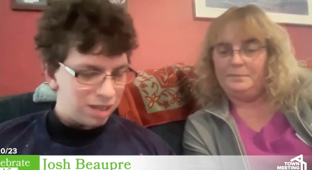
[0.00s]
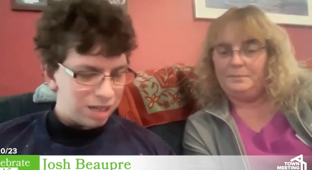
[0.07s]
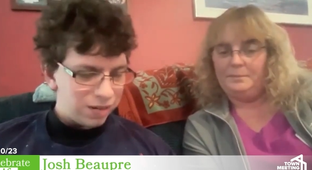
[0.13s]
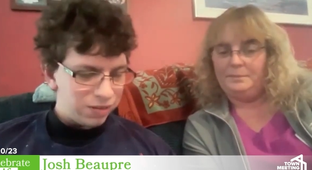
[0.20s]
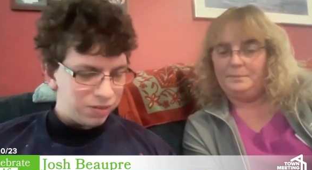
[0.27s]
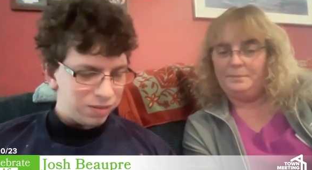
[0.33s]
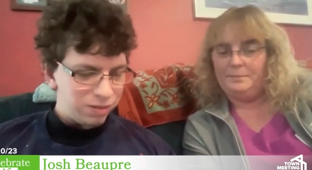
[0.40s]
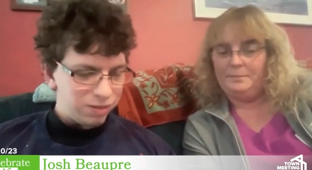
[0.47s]

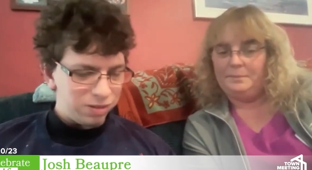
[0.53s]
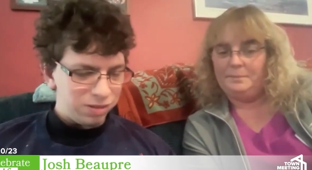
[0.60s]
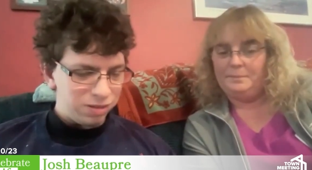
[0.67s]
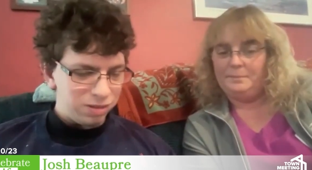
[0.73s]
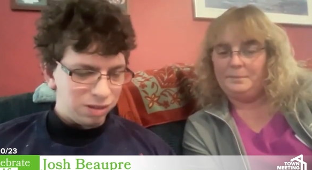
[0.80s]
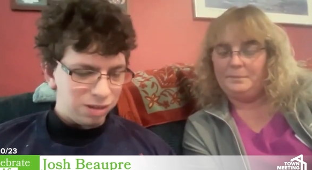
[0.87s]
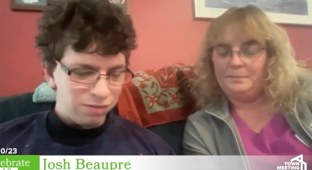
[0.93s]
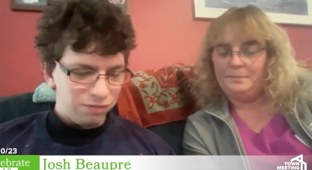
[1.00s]
Speaker 1: I was
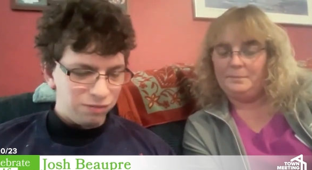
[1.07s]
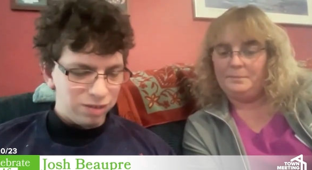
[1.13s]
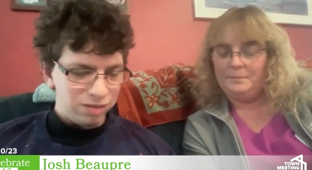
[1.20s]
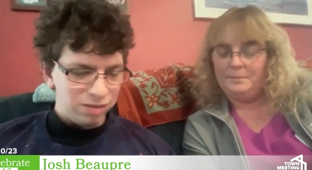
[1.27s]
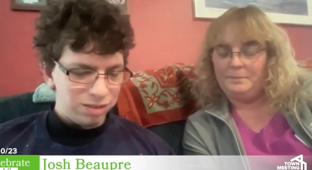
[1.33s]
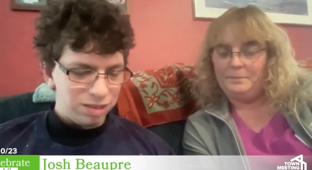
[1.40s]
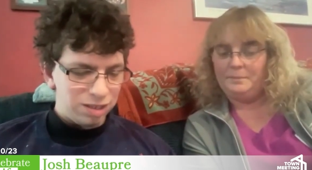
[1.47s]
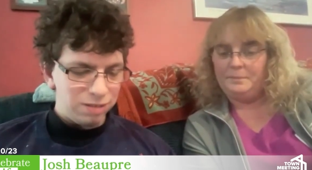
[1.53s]
also a
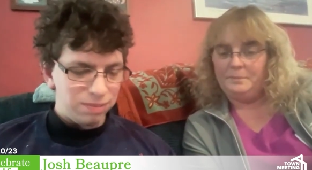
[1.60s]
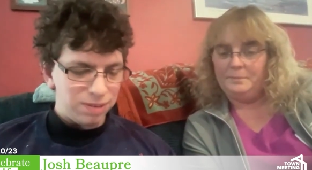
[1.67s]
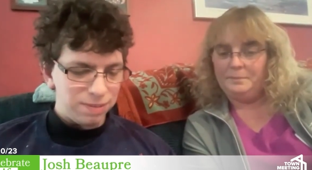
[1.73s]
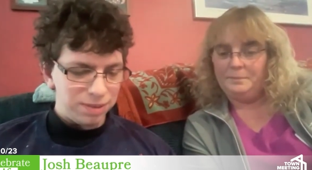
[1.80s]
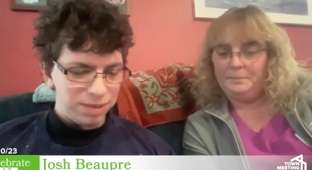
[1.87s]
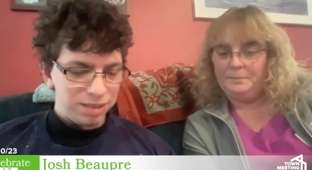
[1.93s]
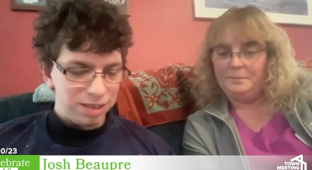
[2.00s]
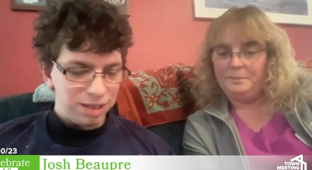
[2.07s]
volunteer
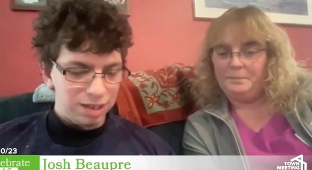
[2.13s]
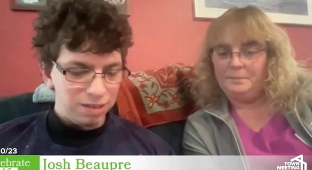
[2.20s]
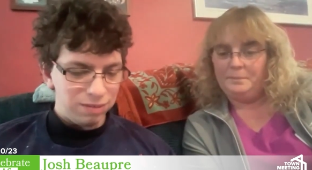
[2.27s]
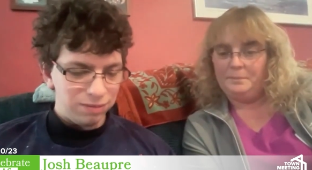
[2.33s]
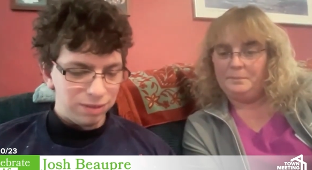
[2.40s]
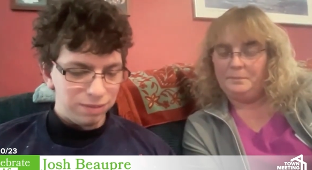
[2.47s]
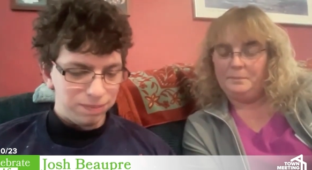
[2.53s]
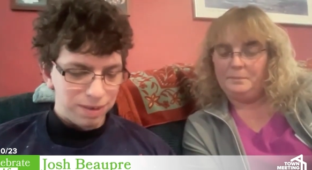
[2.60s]

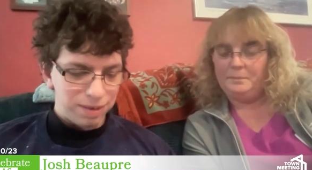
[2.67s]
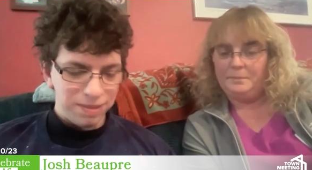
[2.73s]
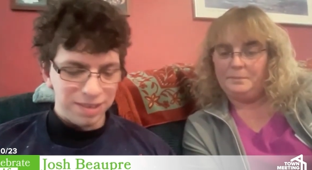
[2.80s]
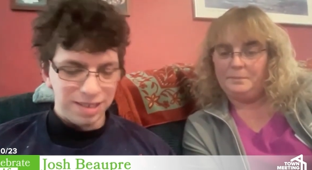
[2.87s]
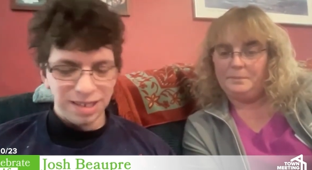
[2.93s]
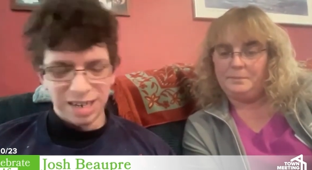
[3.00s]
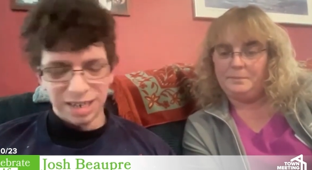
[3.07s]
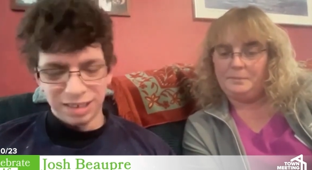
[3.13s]
puppeteer with
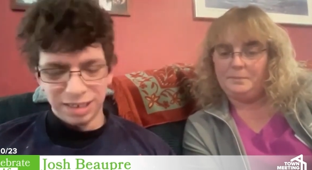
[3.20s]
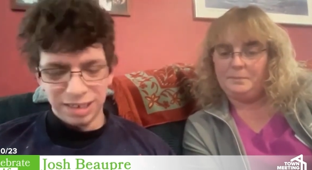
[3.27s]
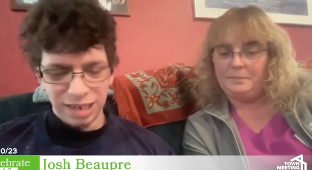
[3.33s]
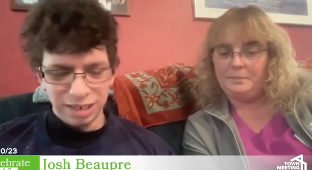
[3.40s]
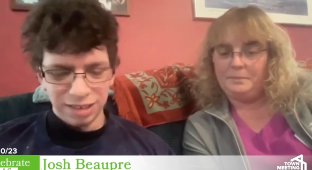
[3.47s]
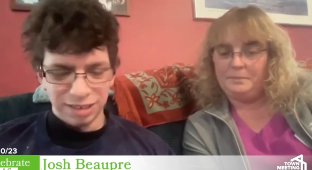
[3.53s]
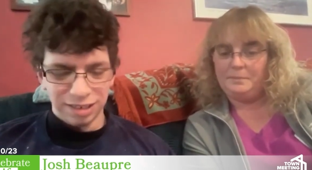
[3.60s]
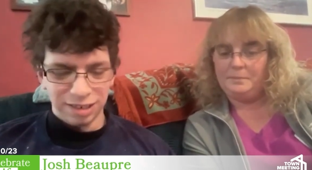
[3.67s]
Puppeteen
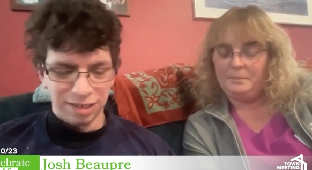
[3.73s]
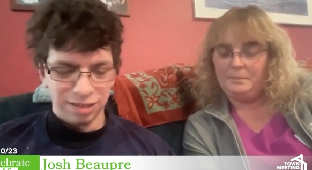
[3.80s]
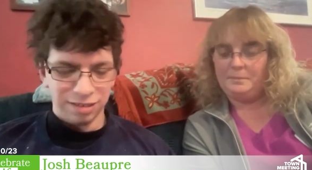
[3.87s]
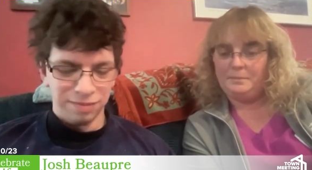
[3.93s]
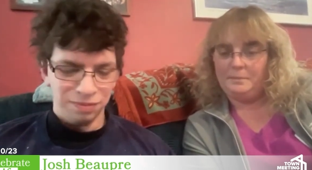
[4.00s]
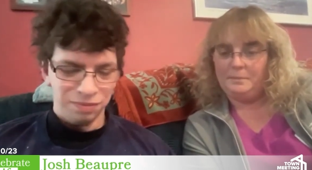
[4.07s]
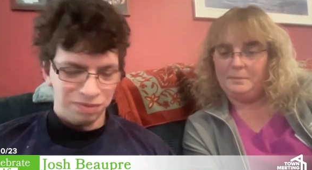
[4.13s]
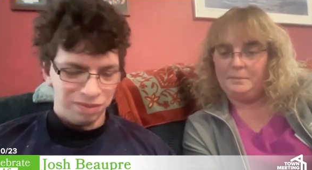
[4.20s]

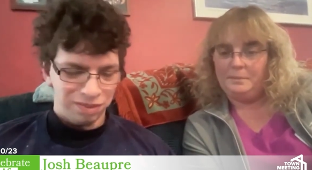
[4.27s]
Education.